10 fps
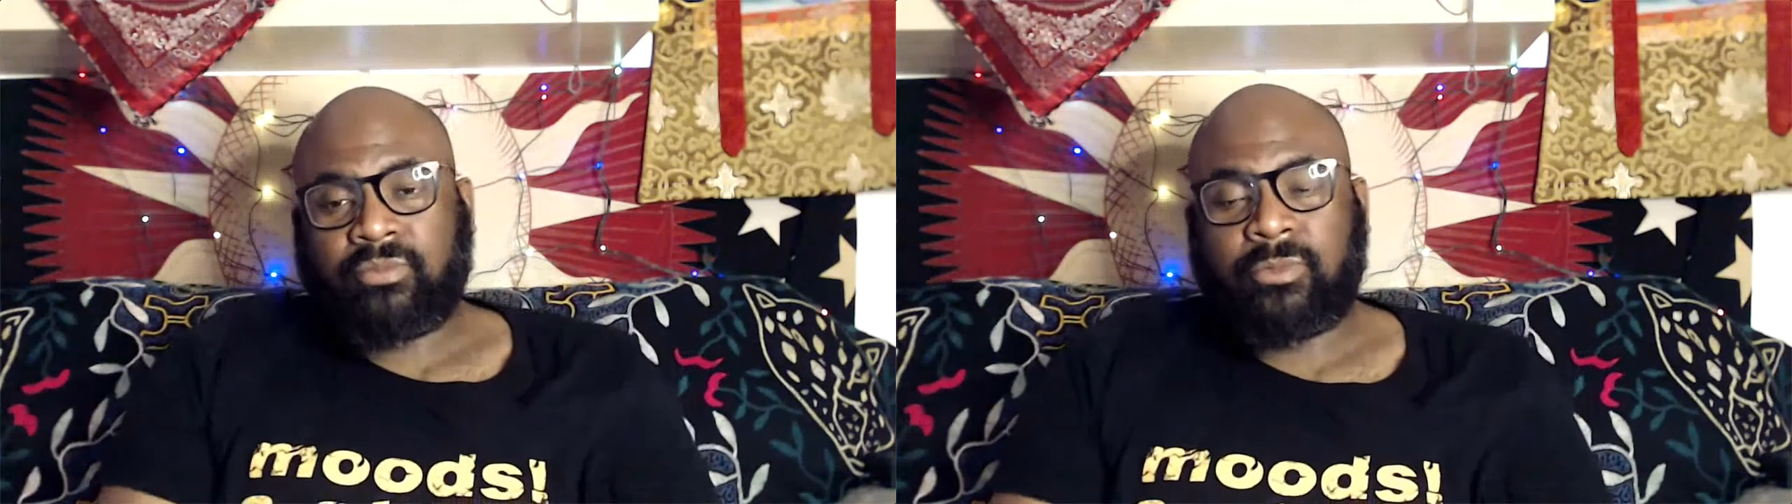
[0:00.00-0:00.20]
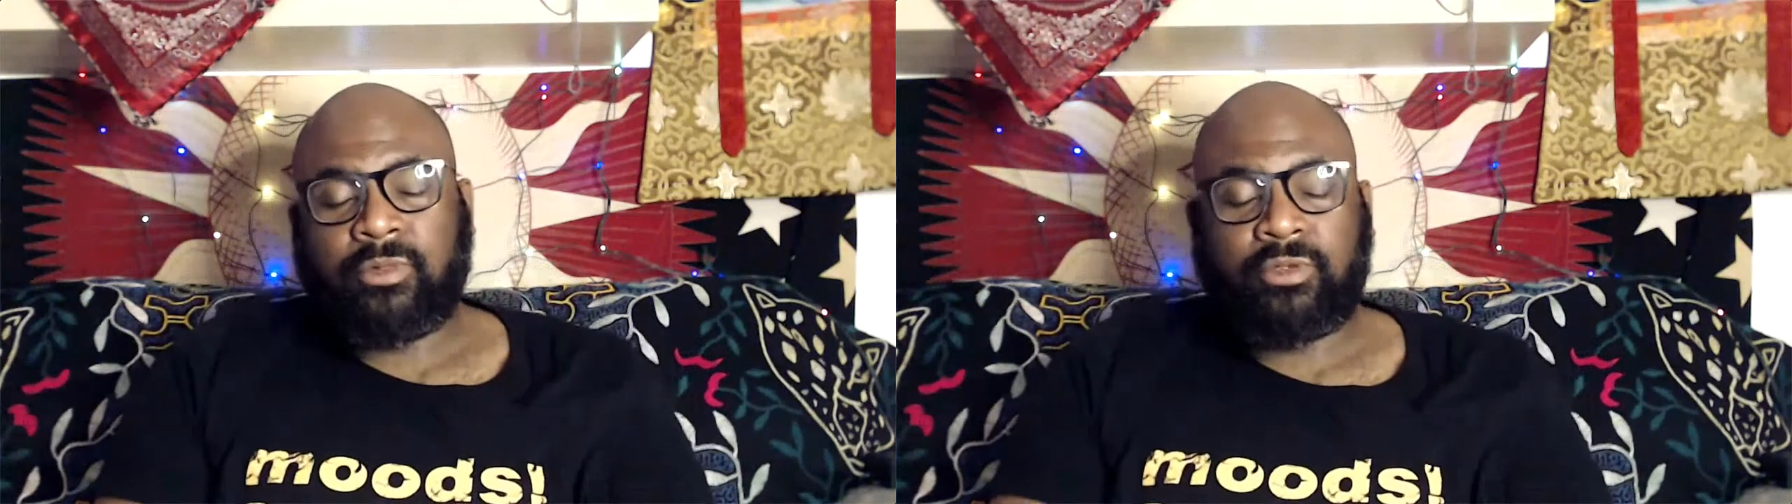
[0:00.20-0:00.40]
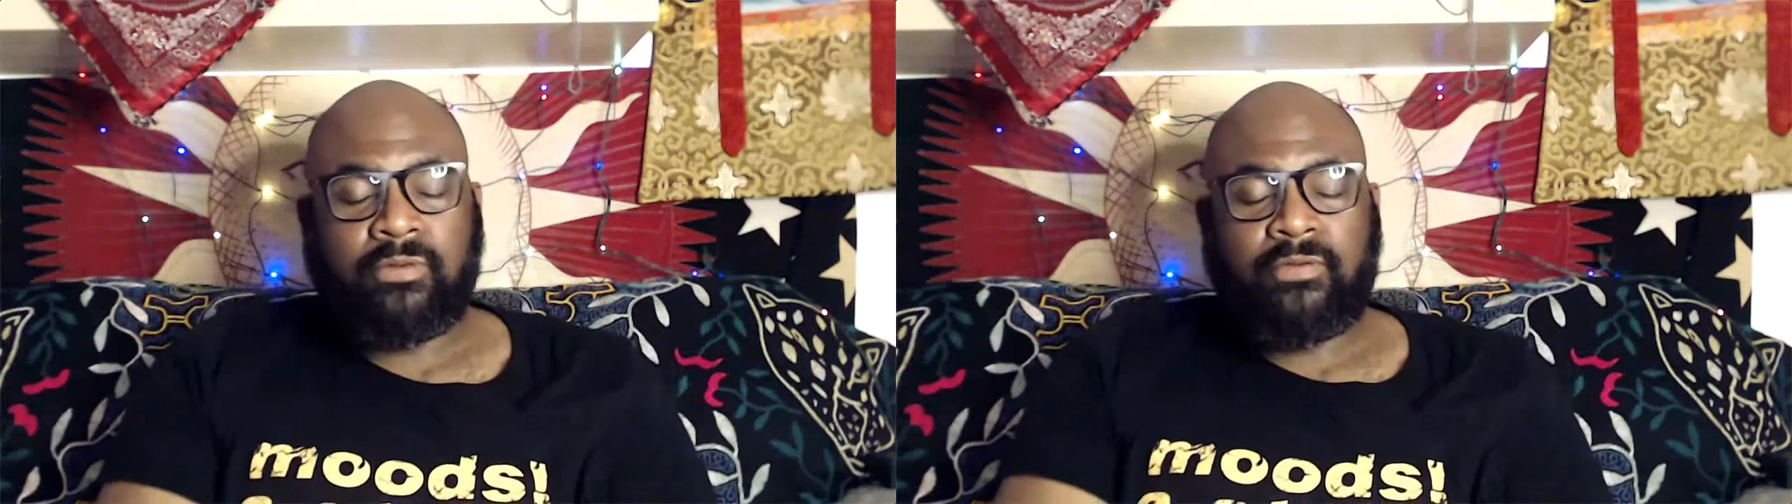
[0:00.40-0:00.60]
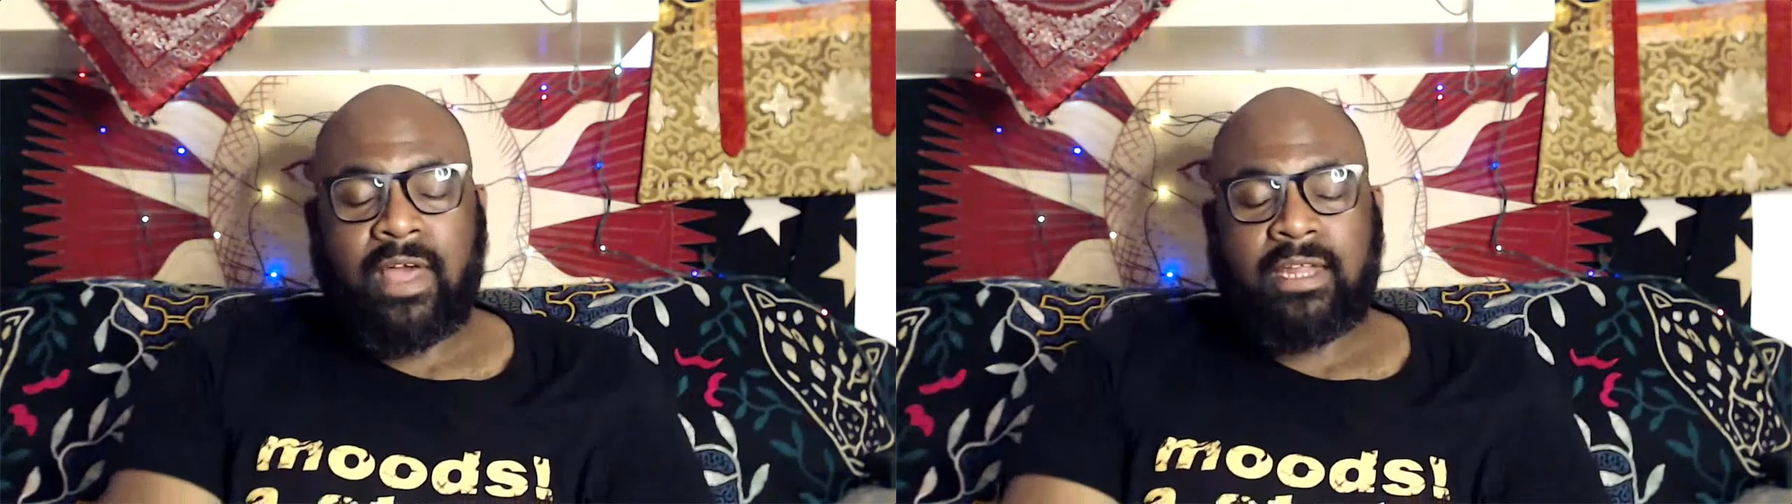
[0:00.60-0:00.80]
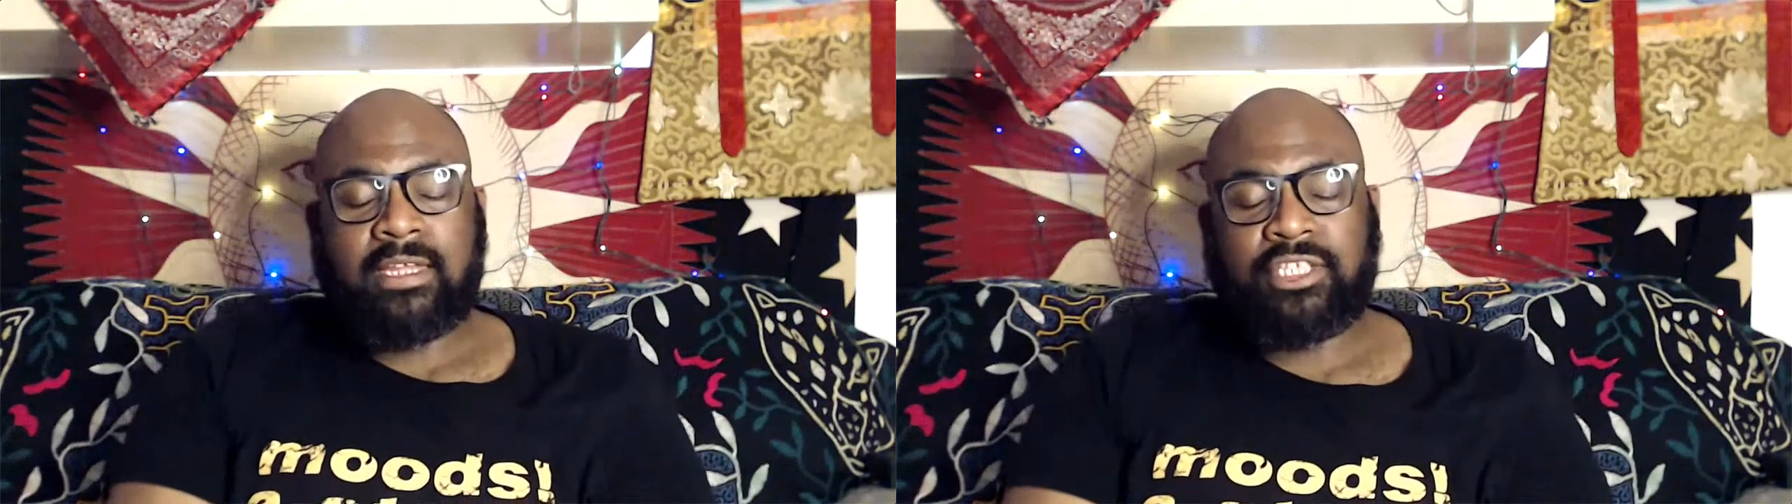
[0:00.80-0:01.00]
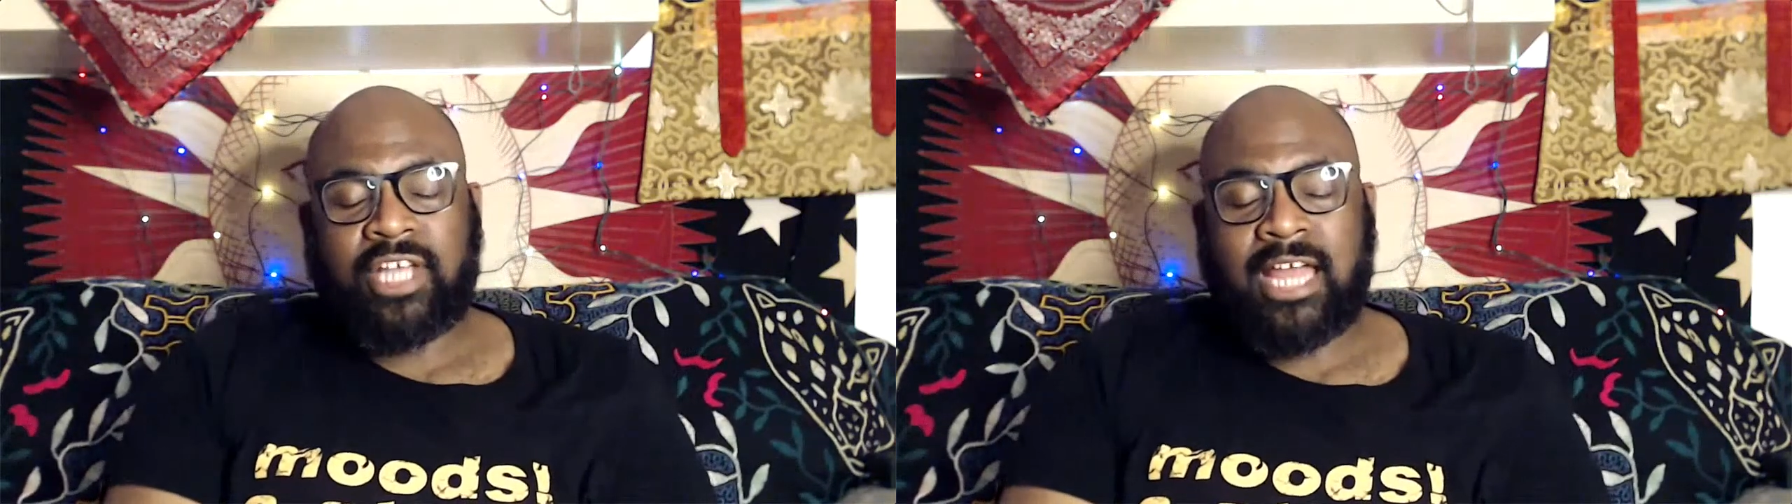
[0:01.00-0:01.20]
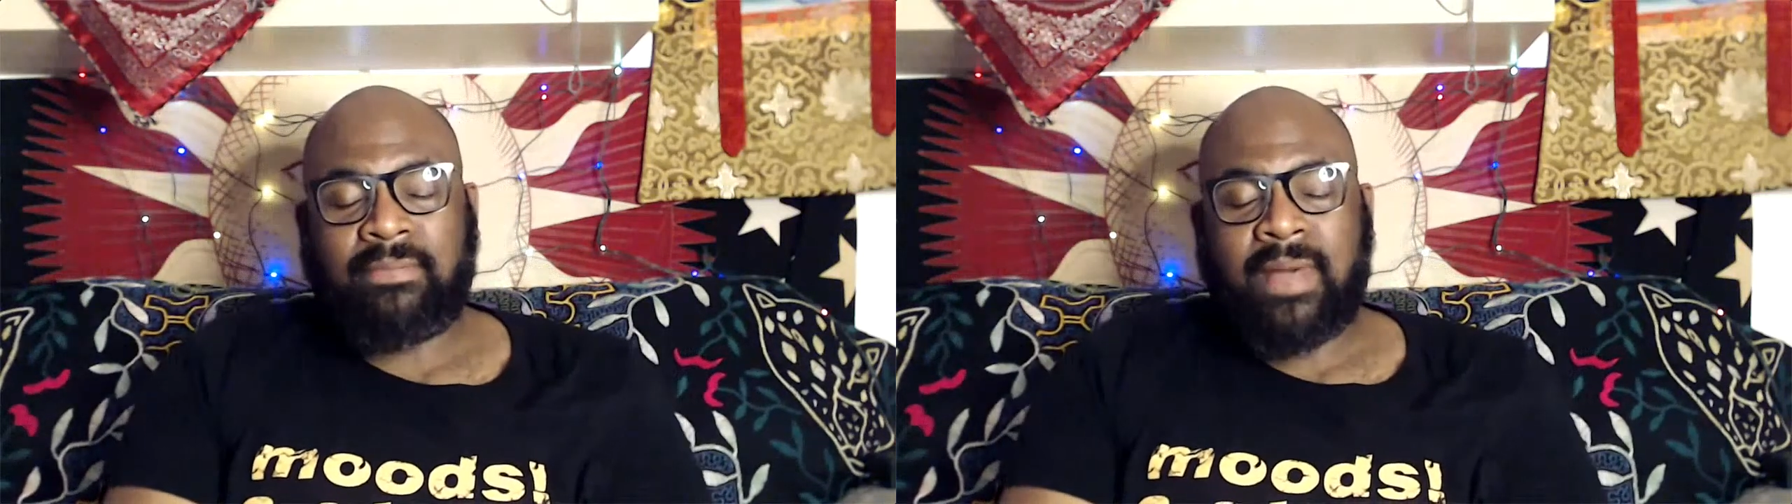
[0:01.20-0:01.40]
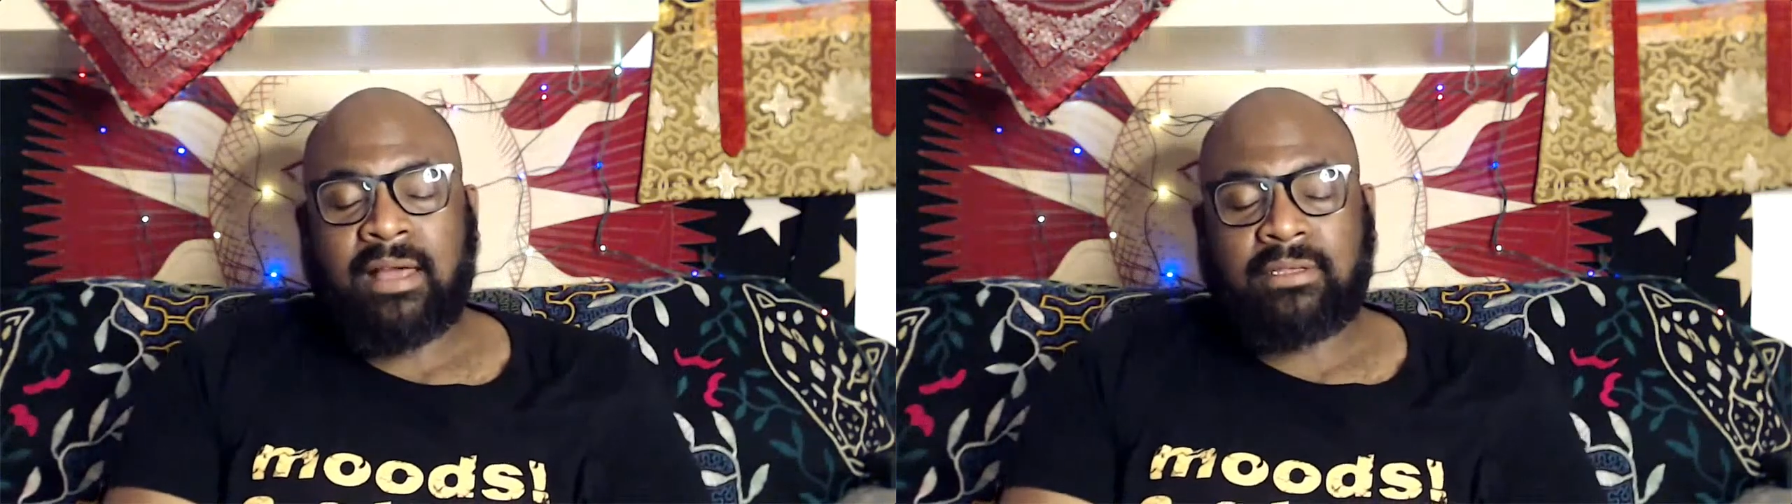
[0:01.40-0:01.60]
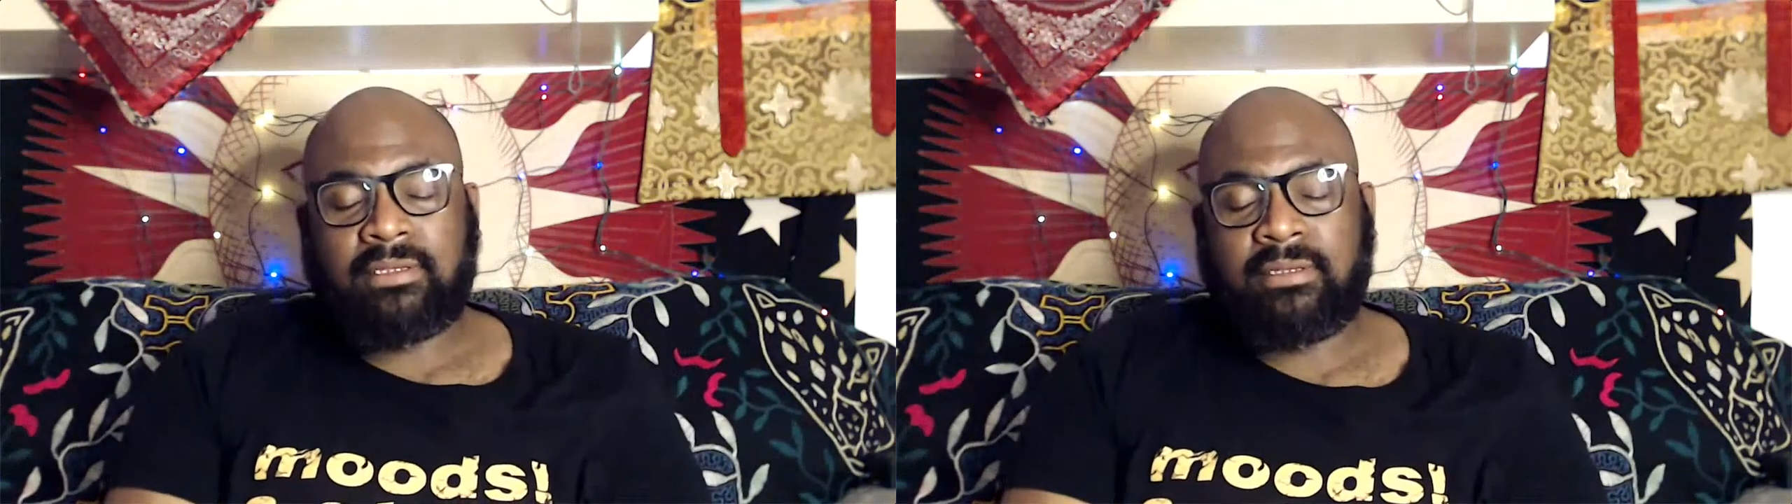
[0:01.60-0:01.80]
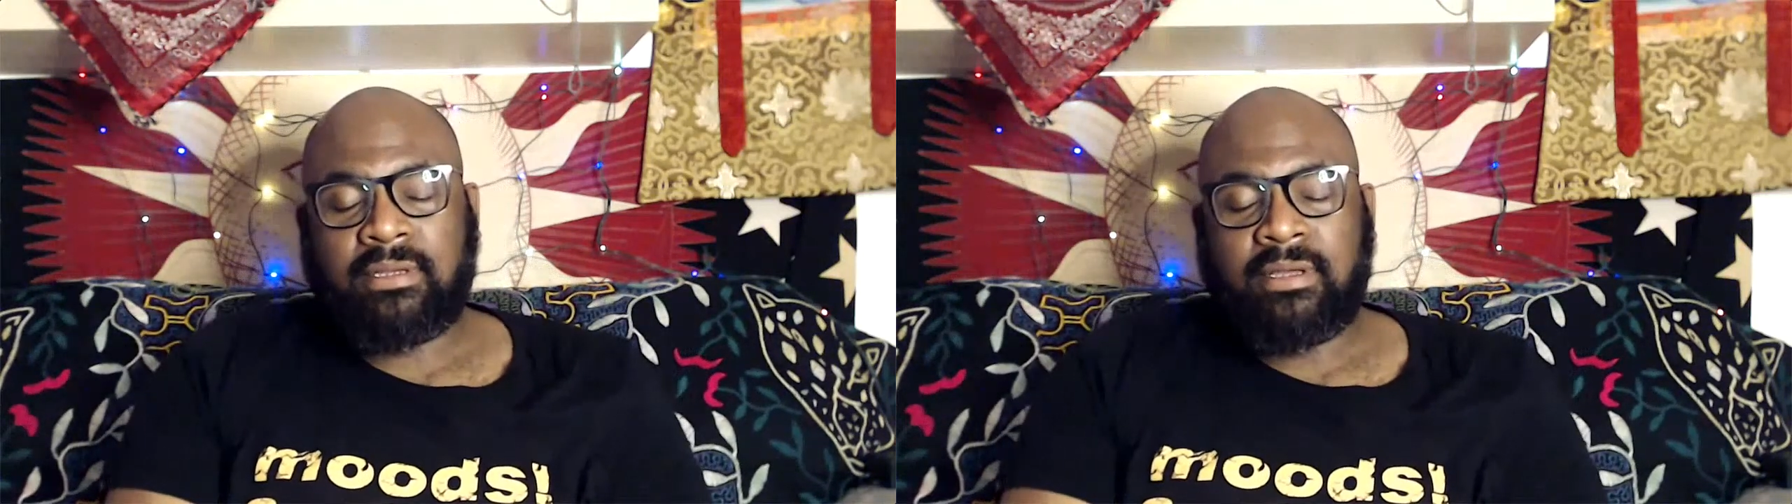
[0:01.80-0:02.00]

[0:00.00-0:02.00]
which you'll find in the chat box.